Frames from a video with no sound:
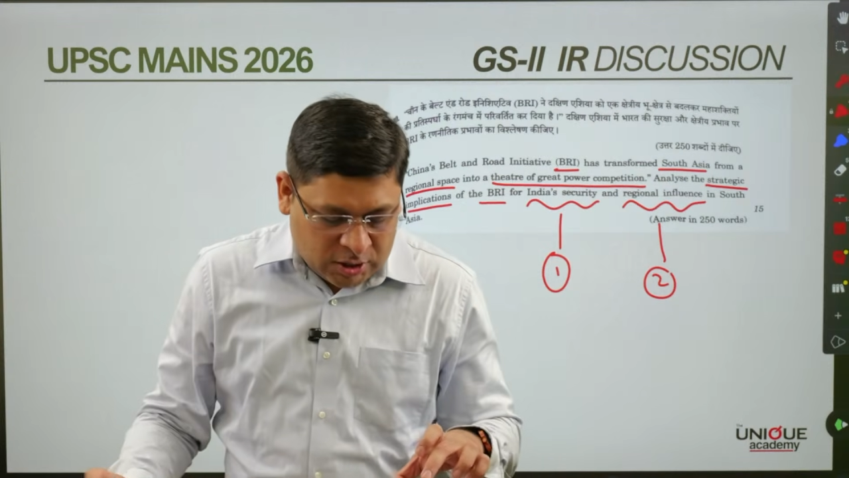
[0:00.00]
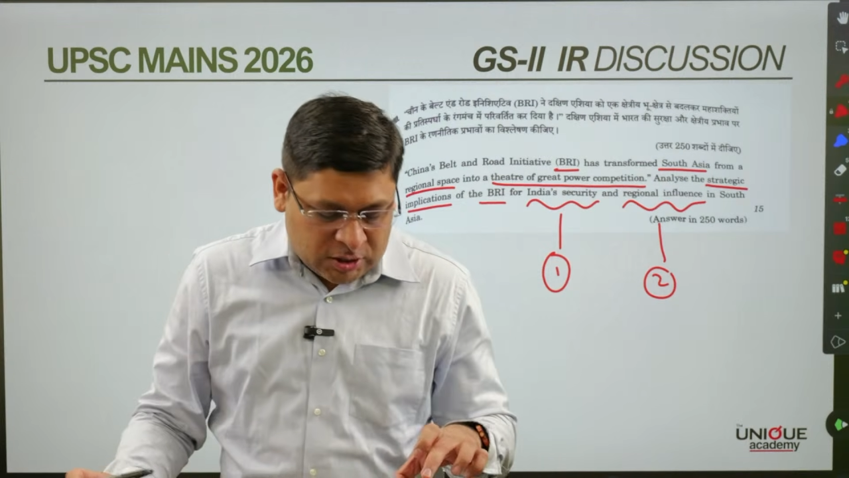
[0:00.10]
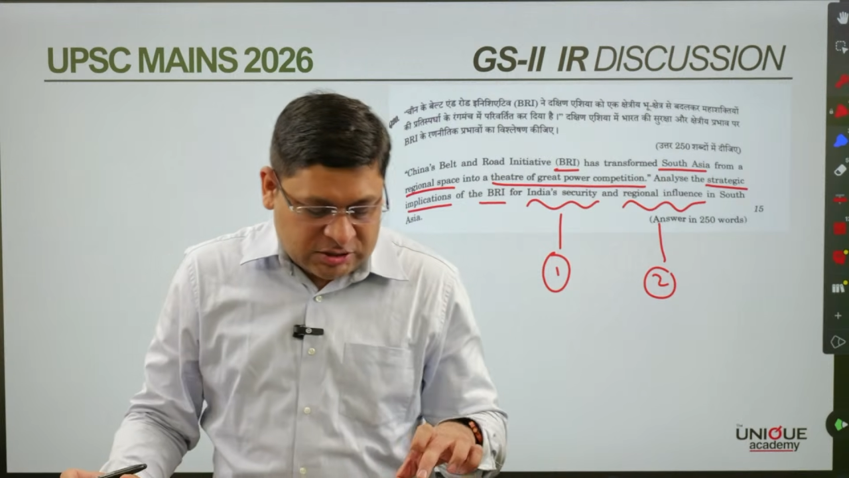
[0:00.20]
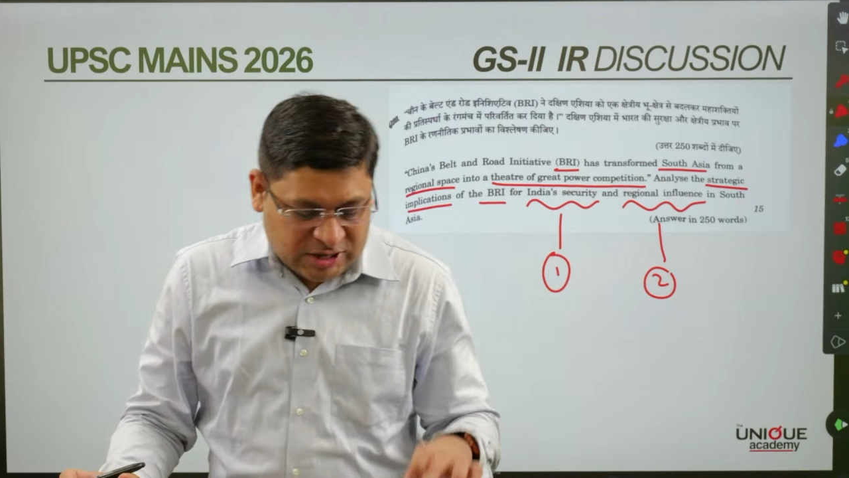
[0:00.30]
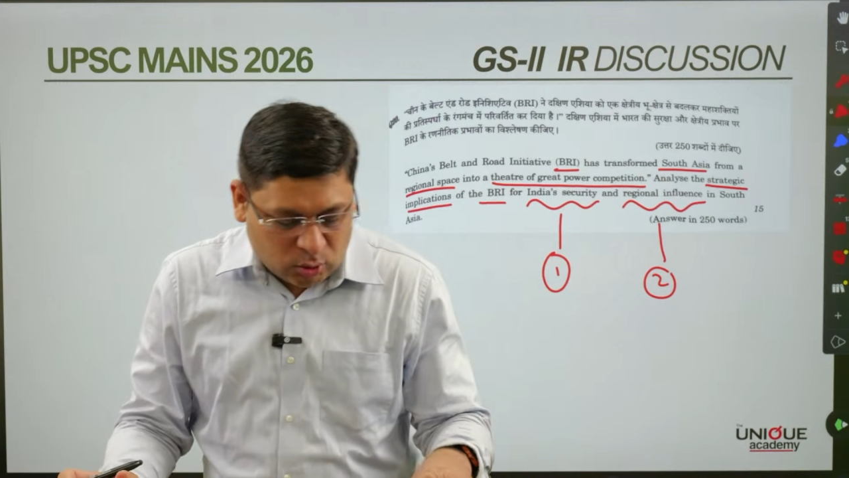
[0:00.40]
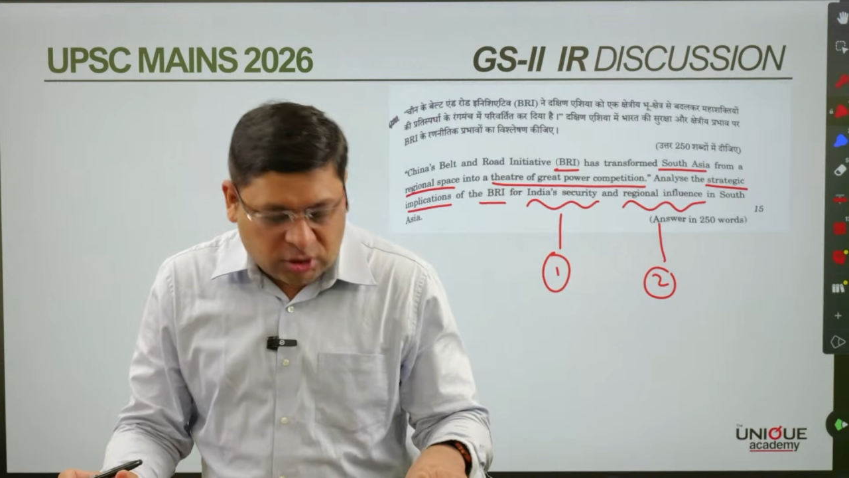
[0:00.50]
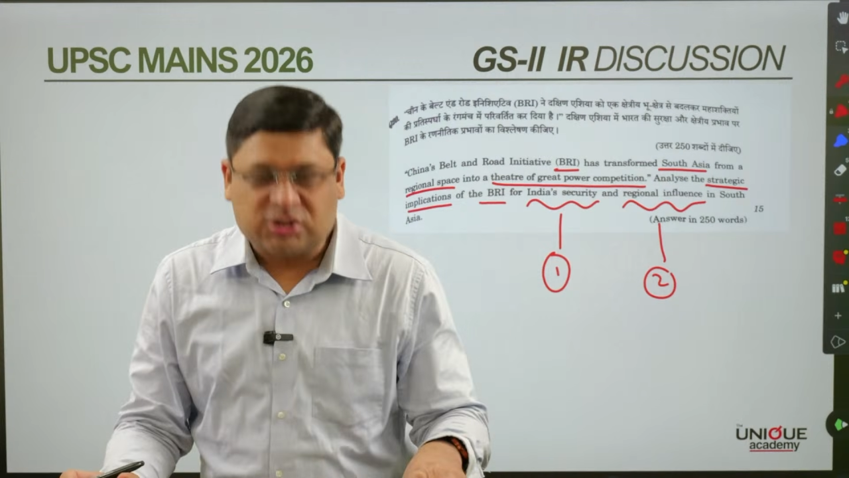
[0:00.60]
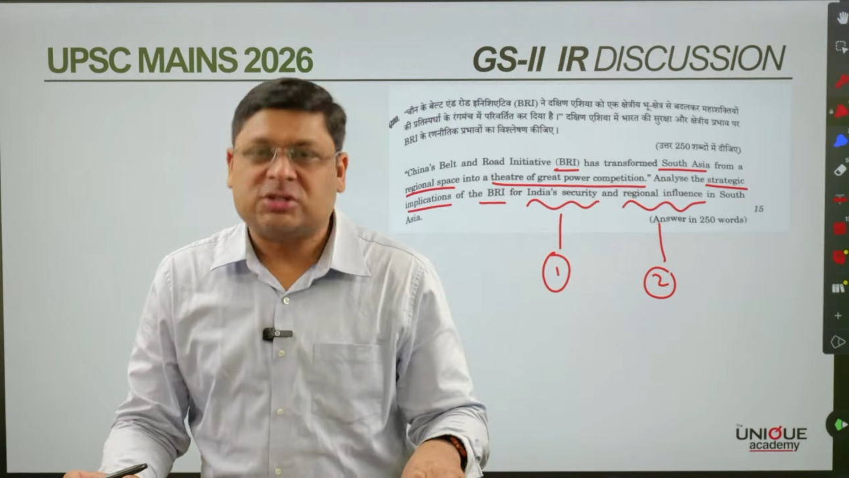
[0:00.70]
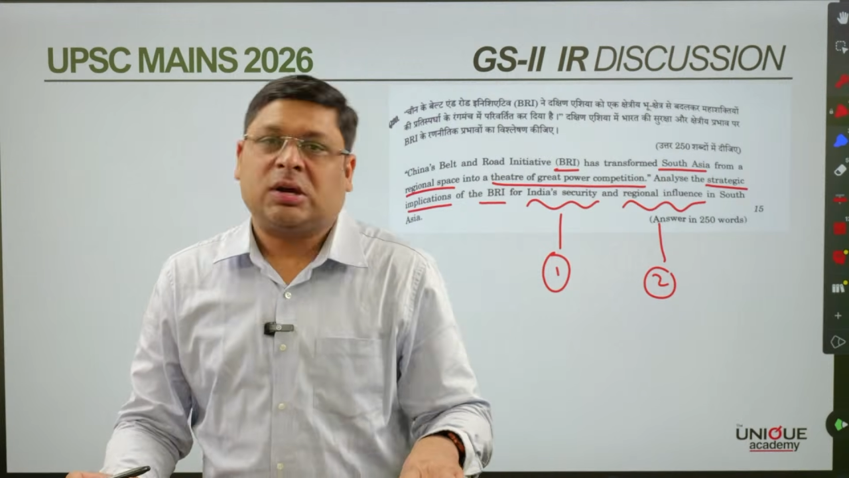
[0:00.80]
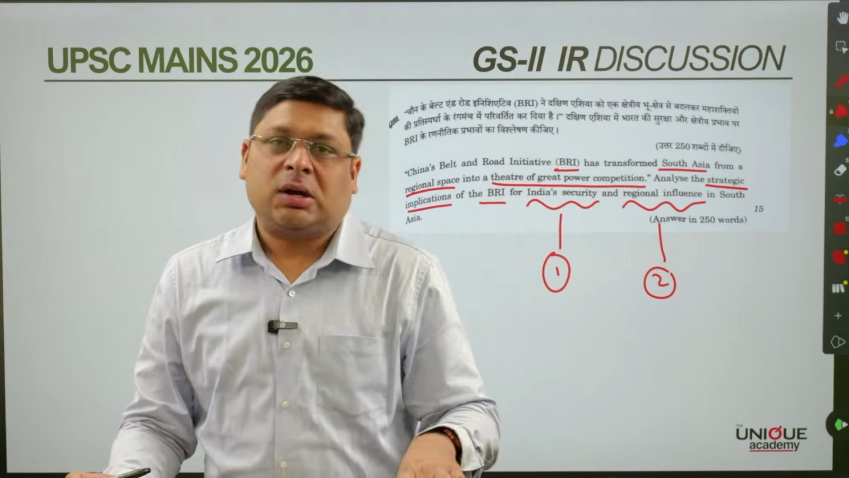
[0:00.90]
South
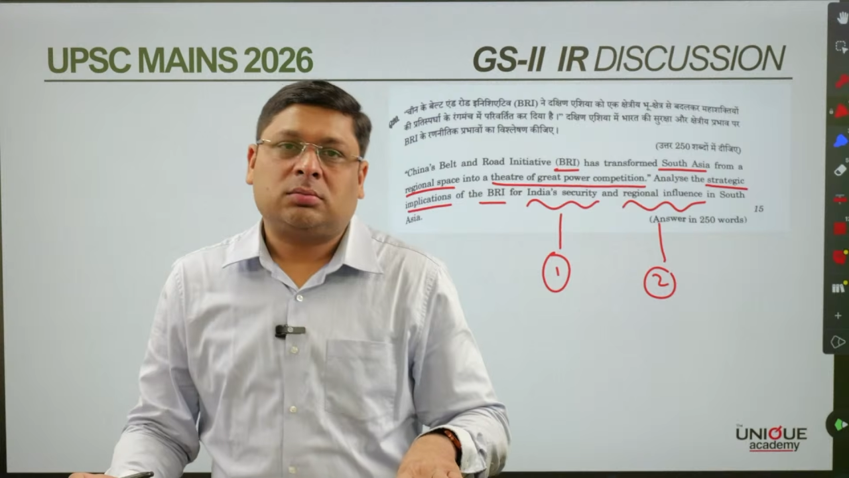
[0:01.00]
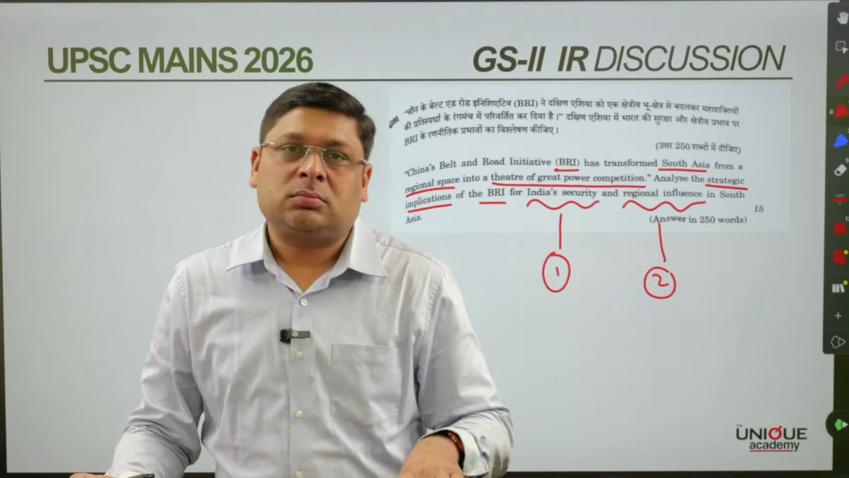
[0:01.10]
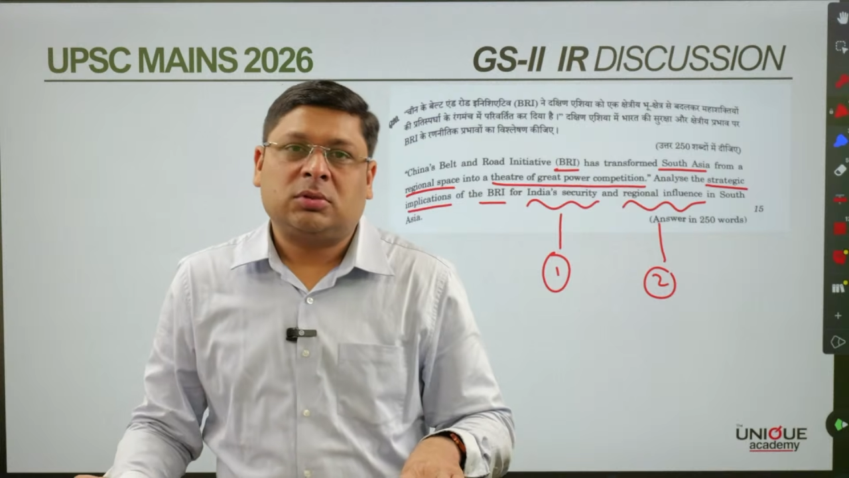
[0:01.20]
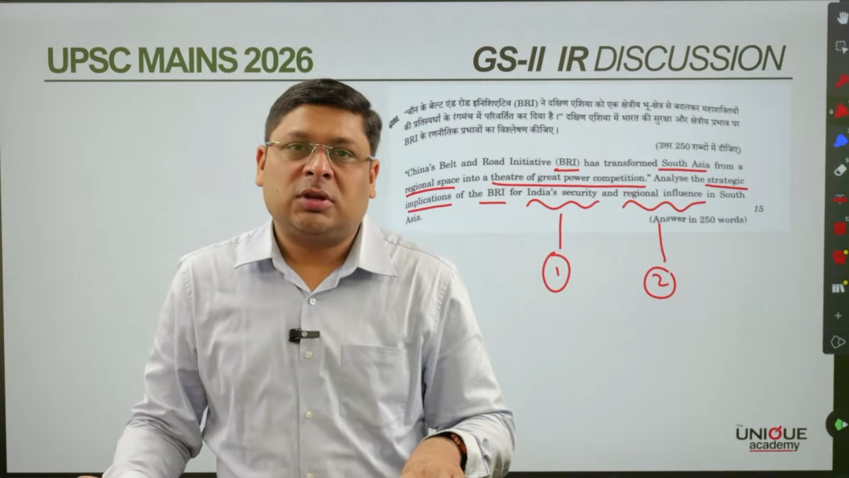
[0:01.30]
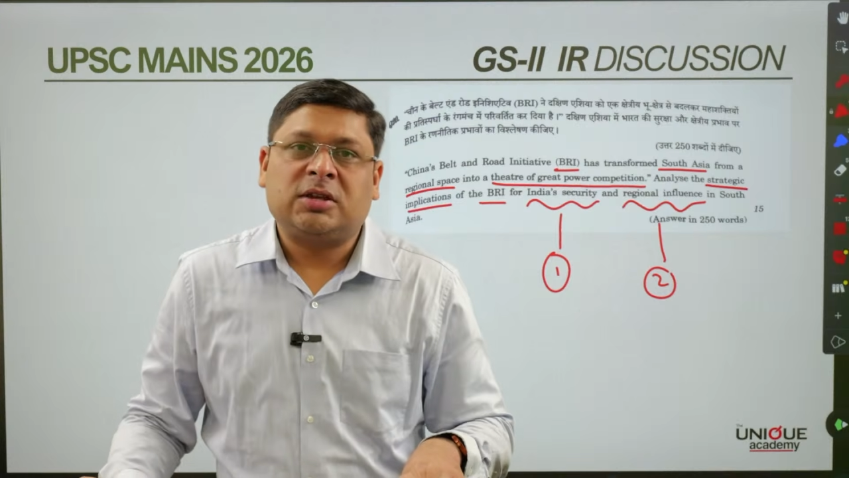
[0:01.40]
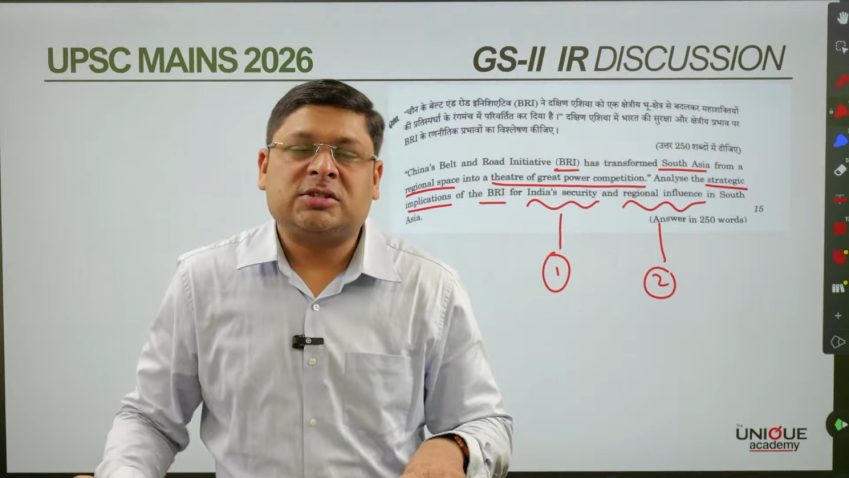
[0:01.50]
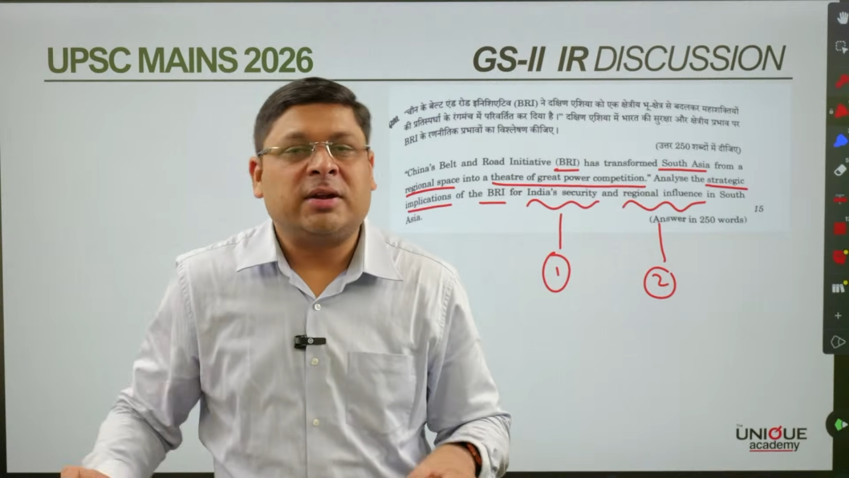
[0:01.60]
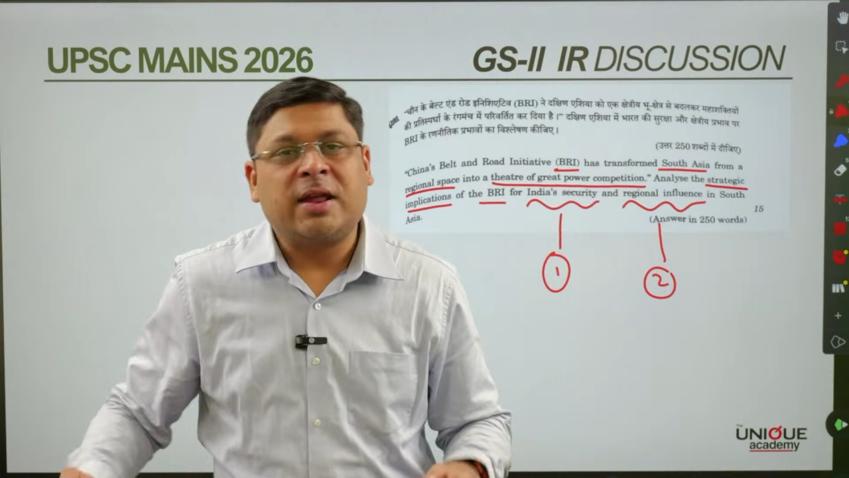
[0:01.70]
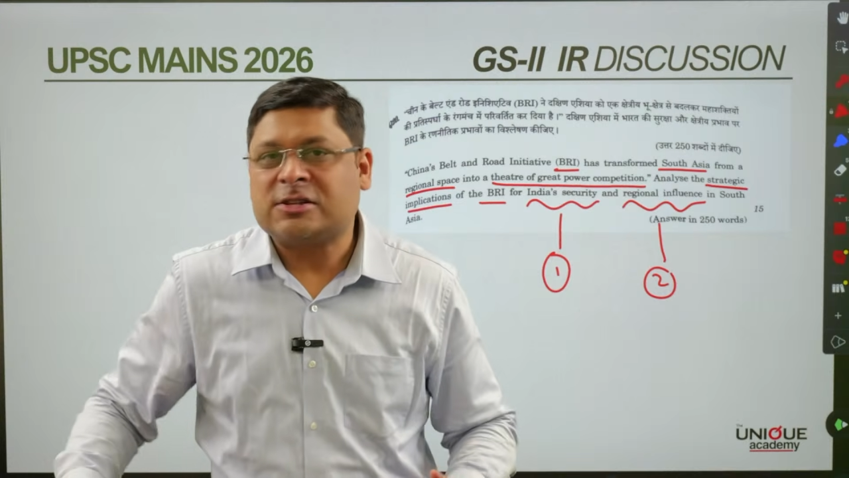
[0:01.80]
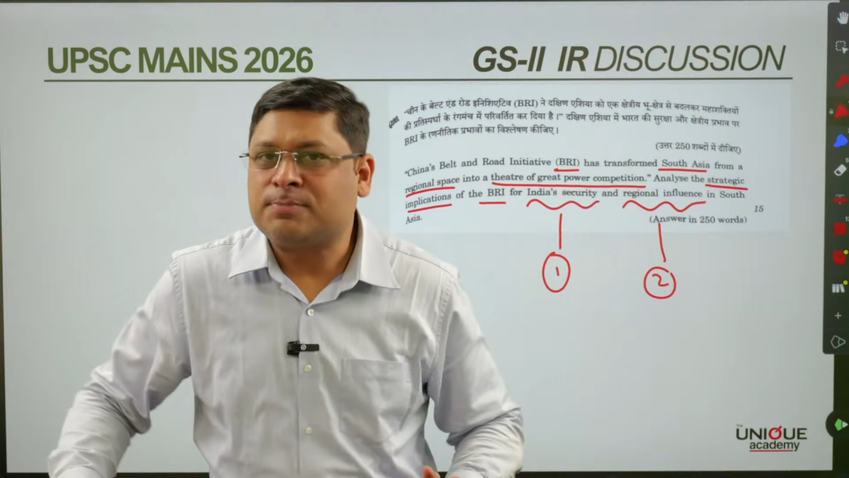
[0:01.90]
Asia is India's